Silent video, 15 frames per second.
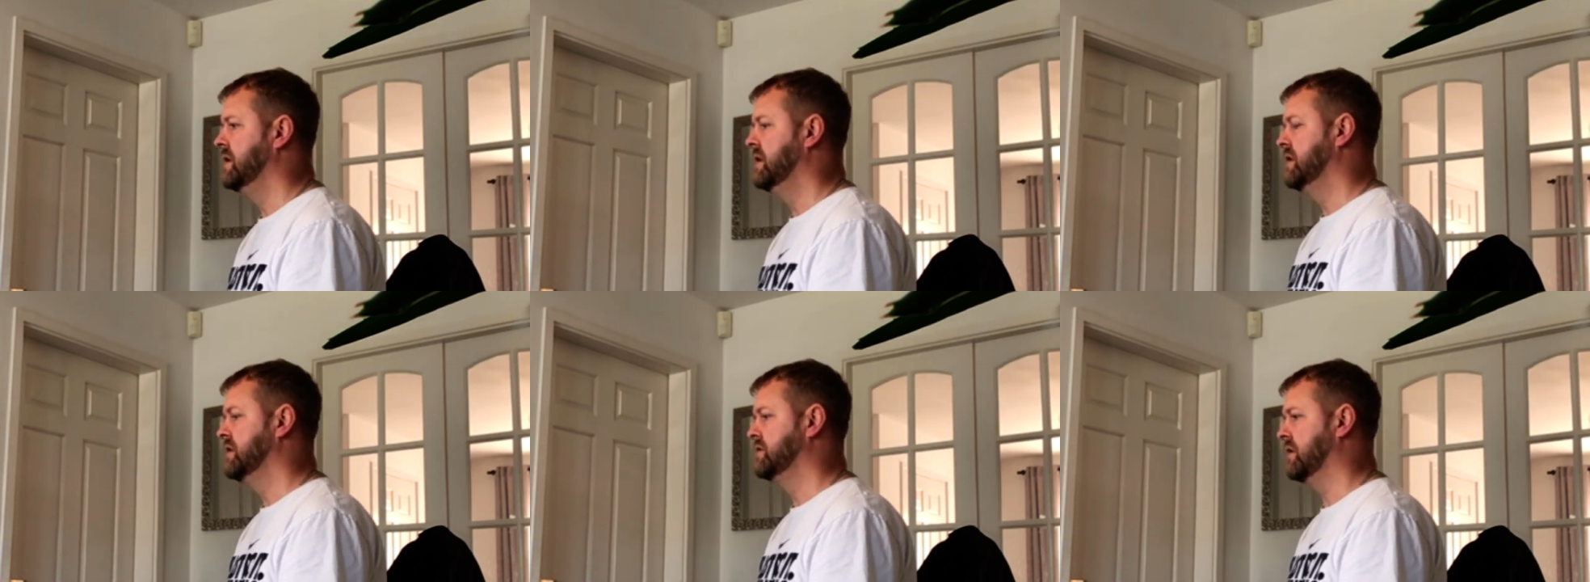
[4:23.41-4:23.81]

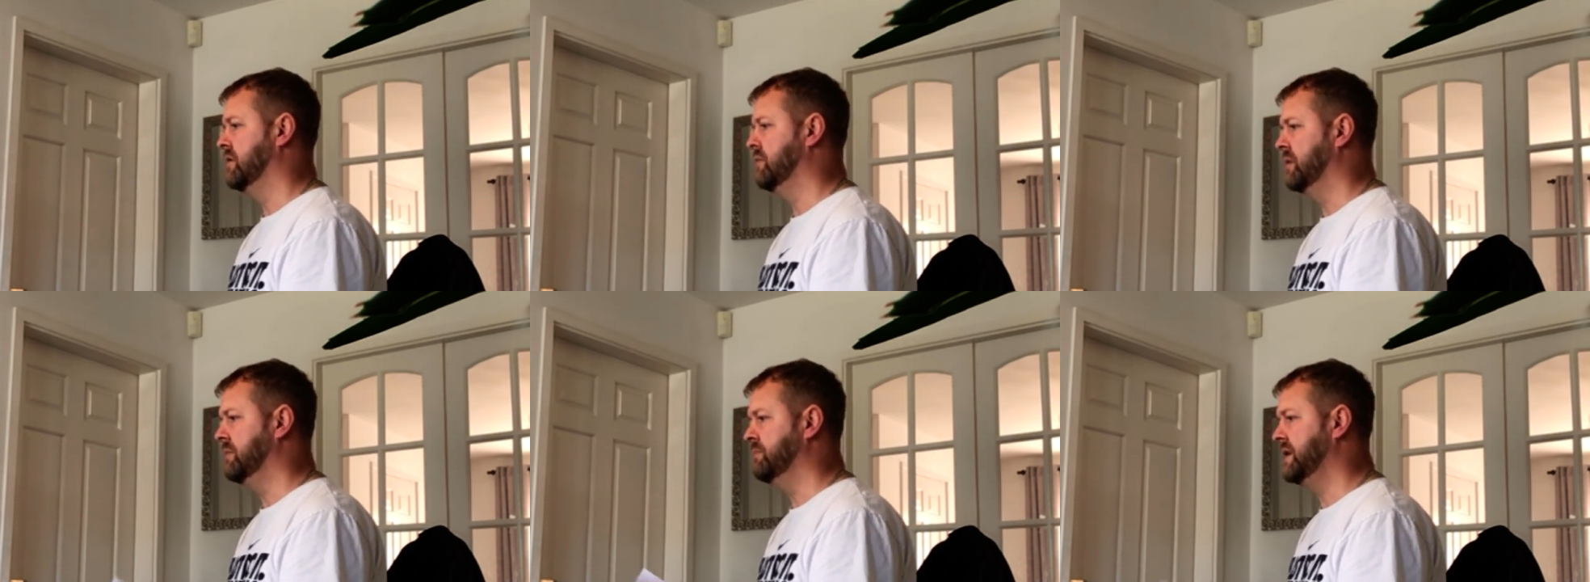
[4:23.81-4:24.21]
So
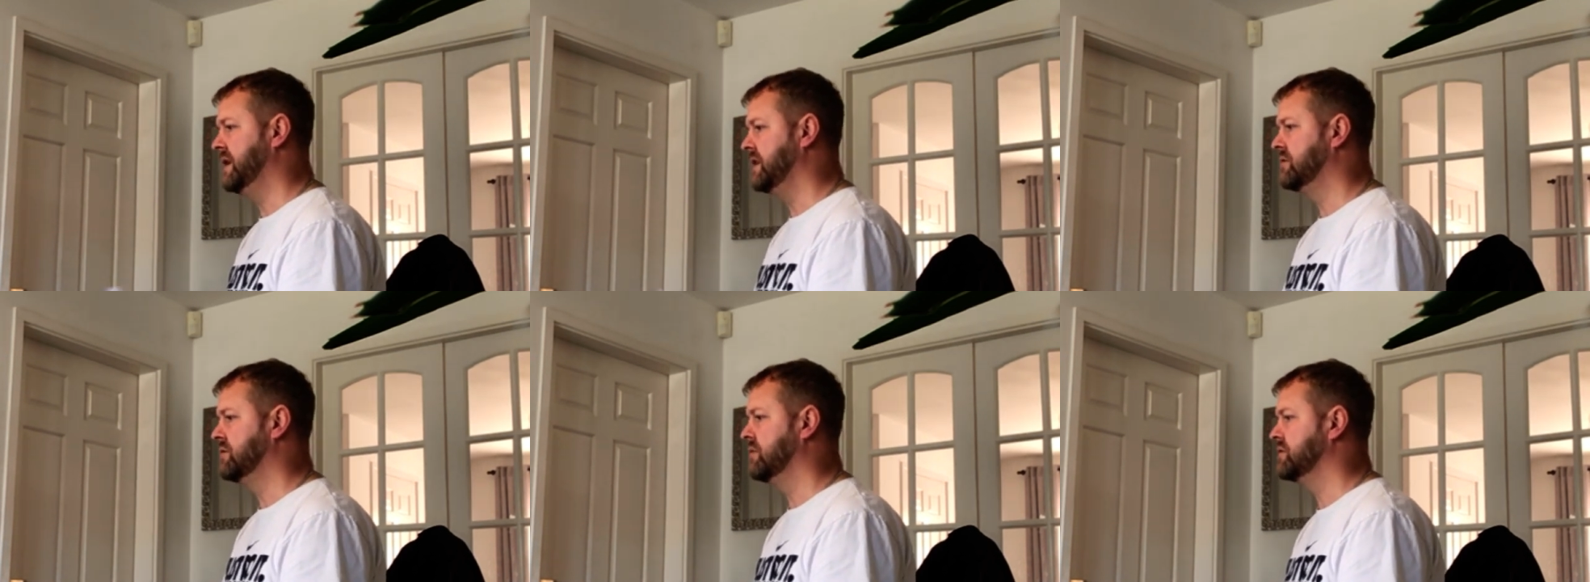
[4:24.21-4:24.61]
when Billy
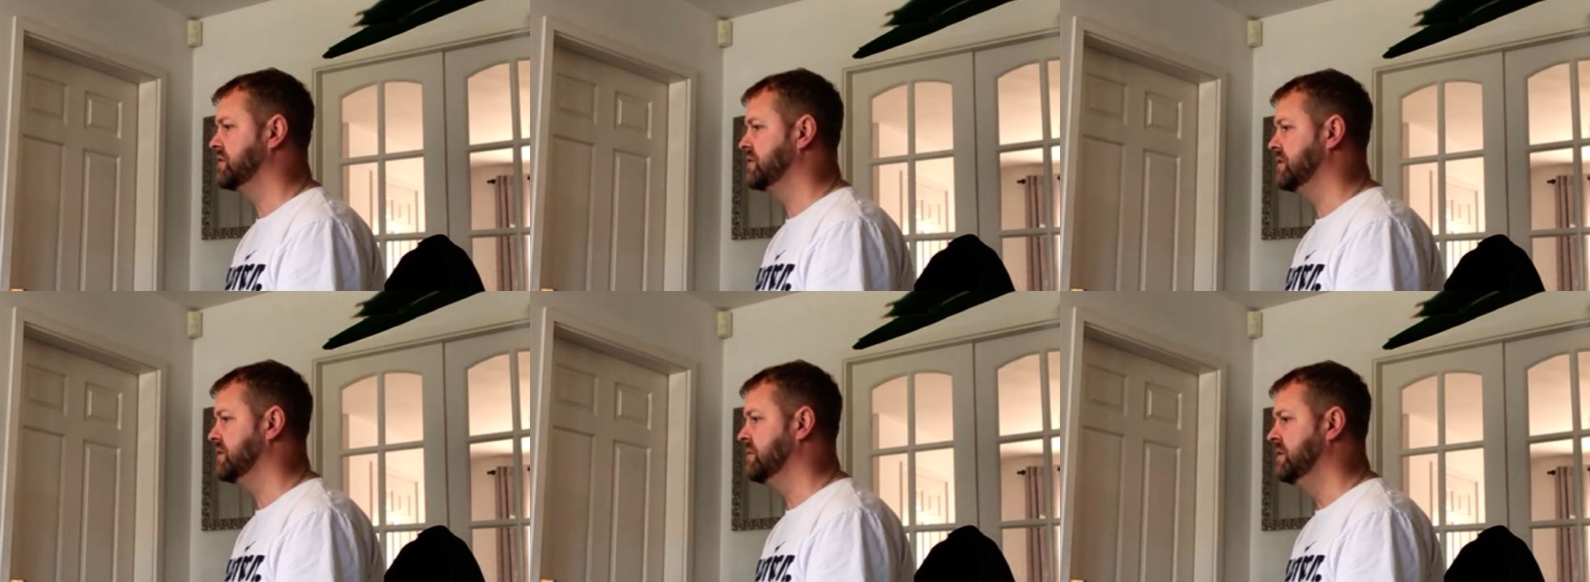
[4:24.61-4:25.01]
talks to
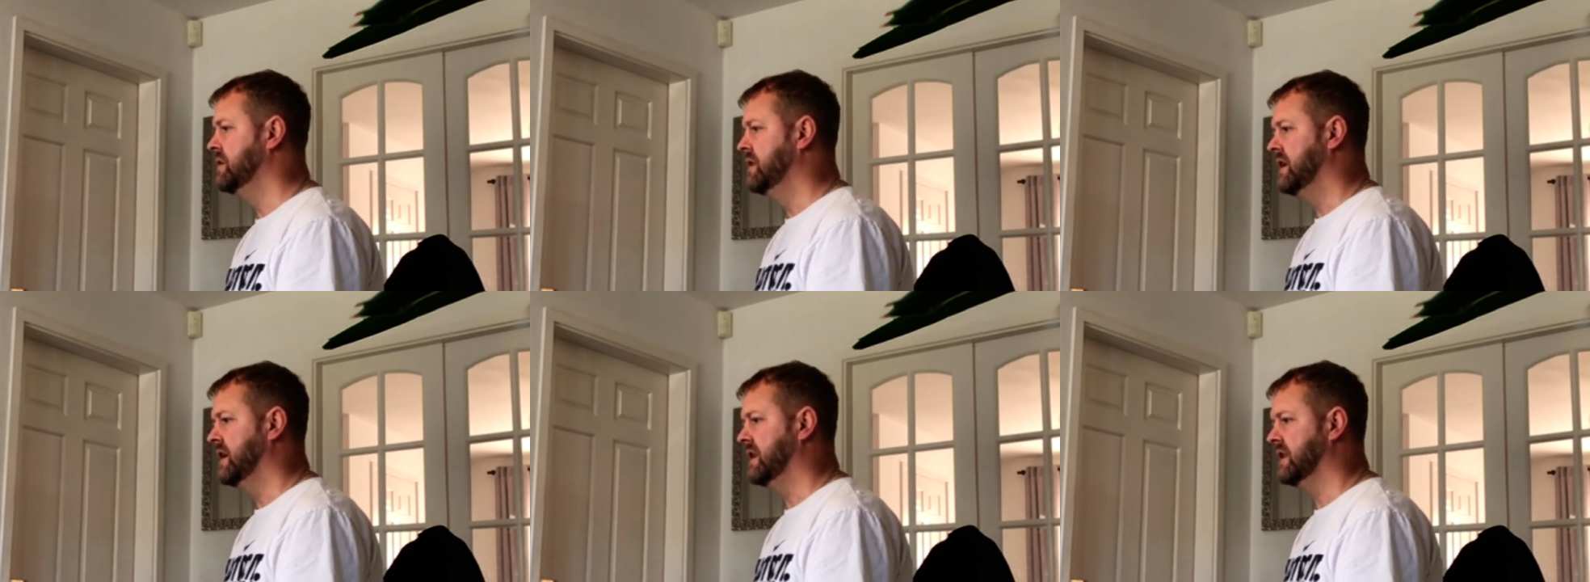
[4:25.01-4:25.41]
you
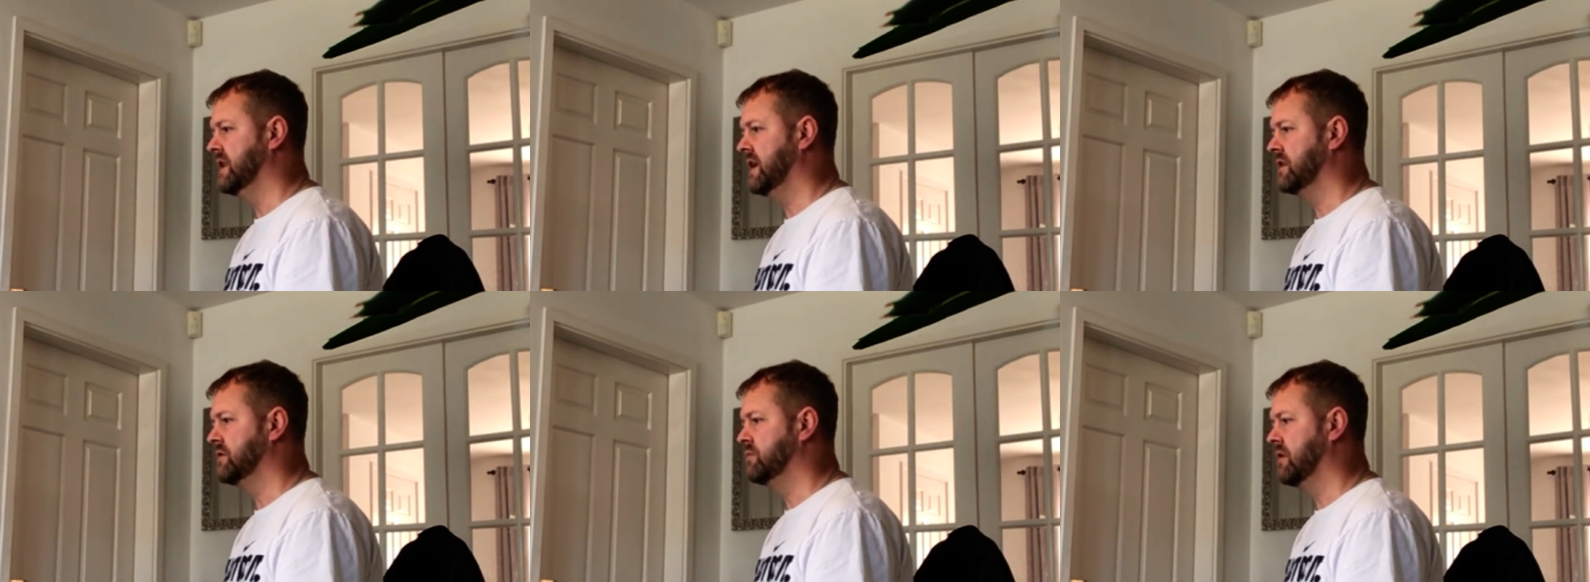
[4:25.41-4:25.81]
in the
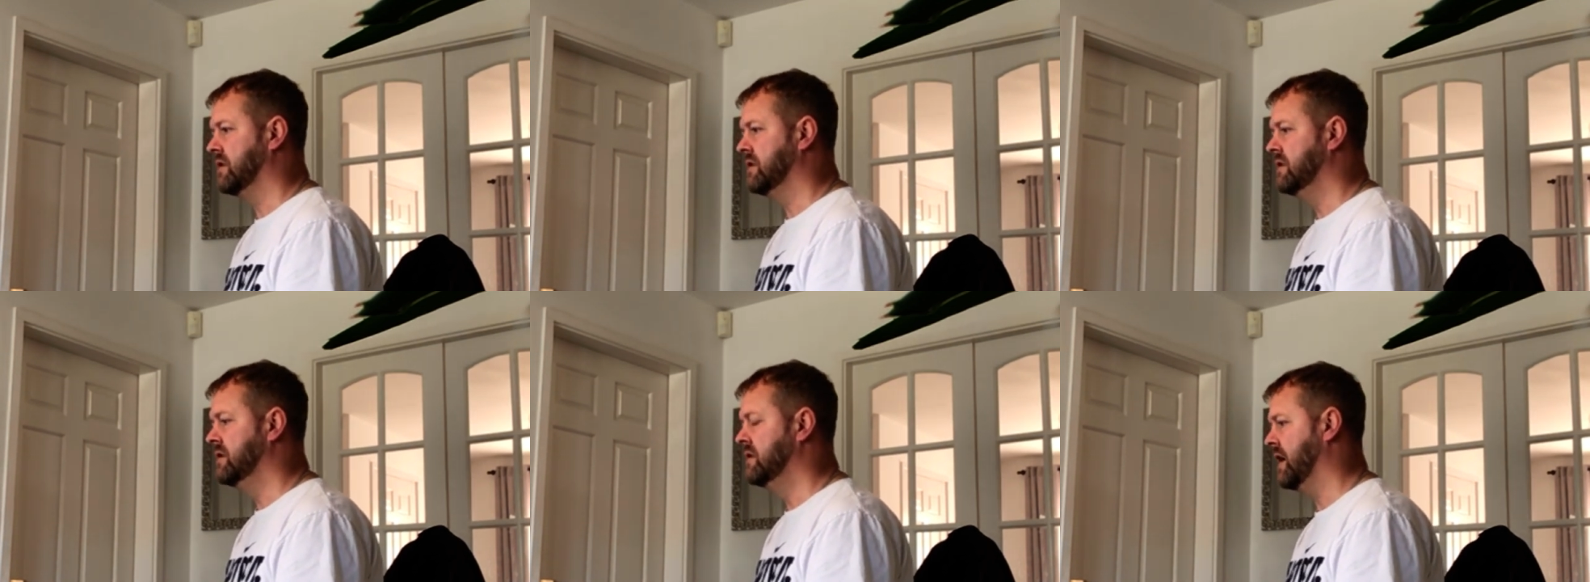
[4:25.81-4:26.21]
next one
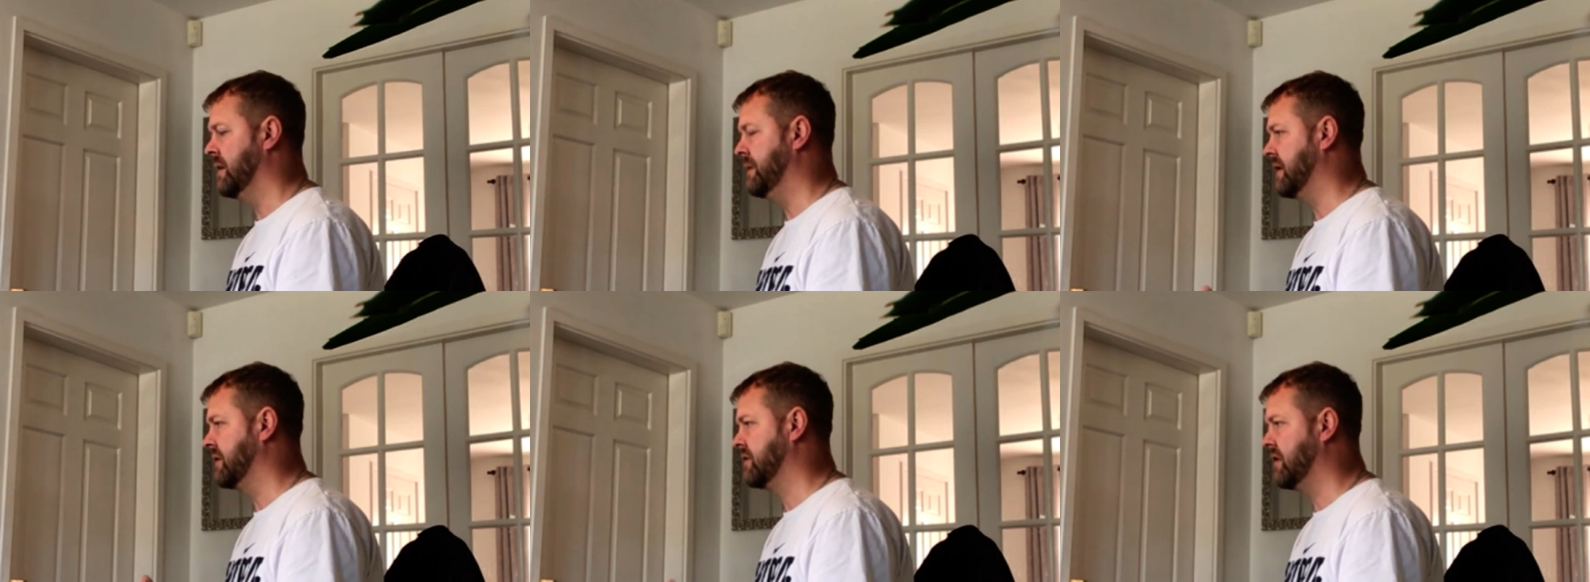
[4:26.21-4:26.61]

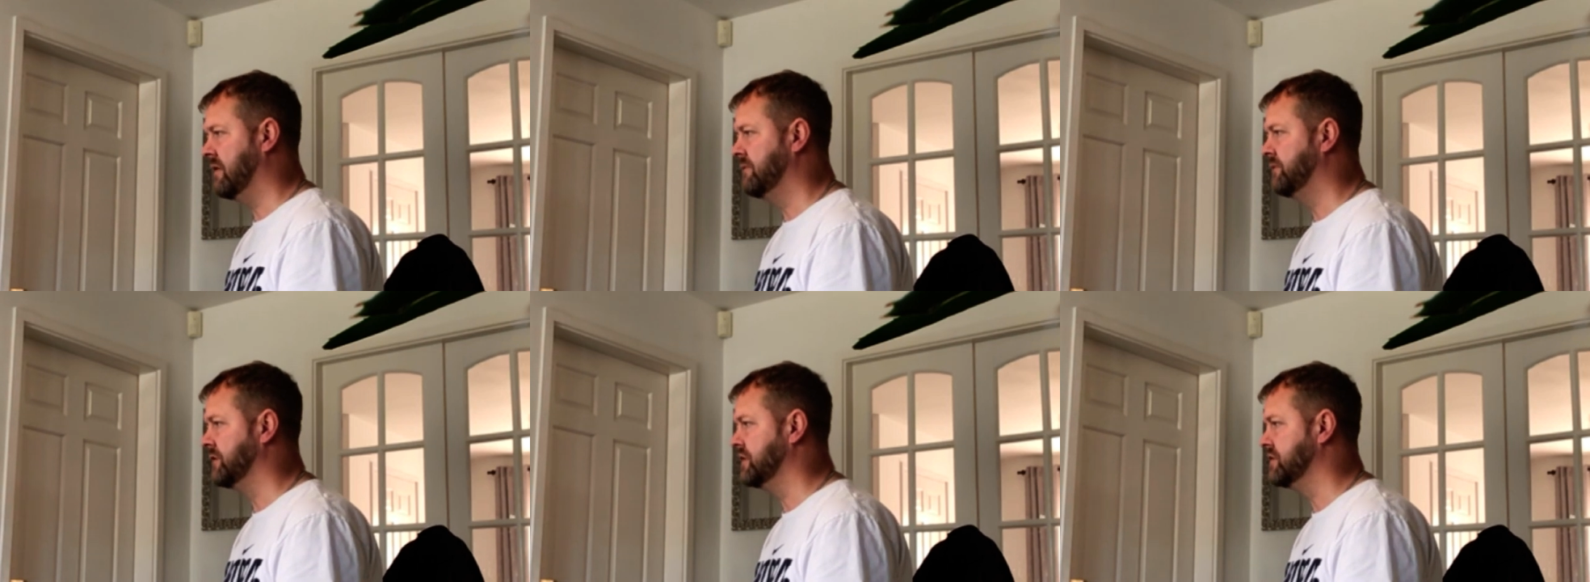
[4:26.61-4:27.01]
about
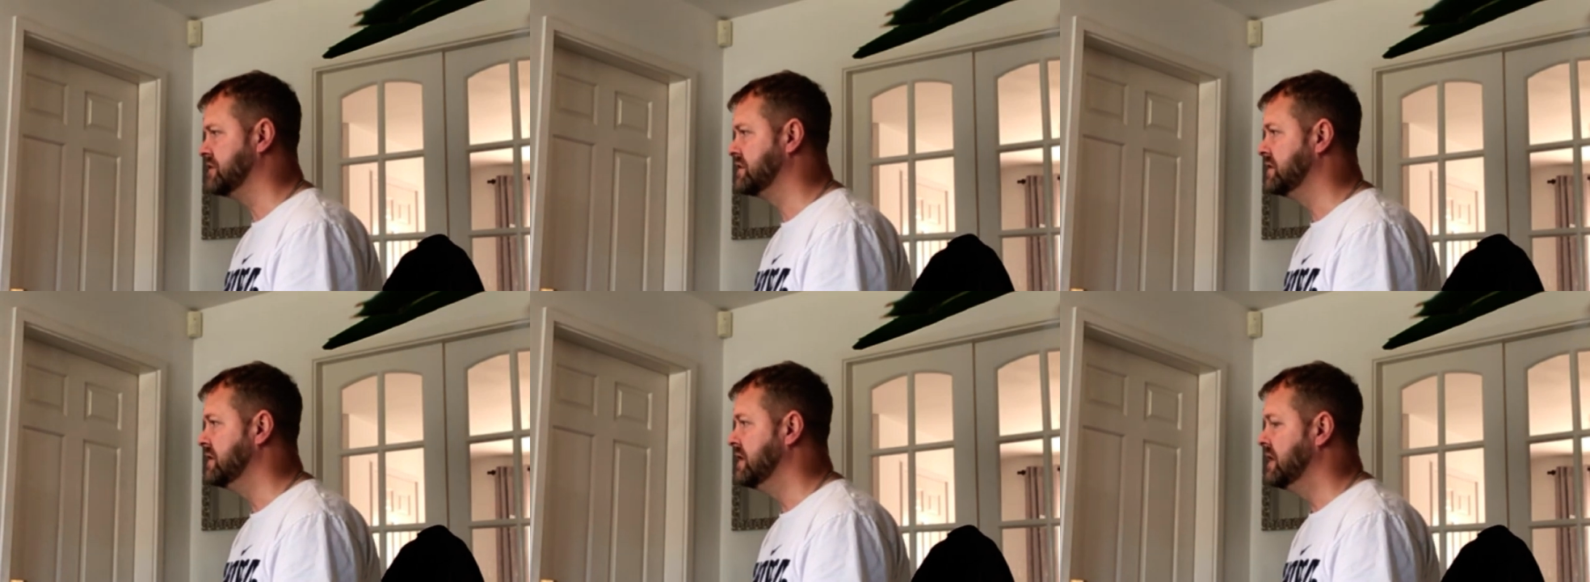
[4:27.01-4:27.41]
confidence,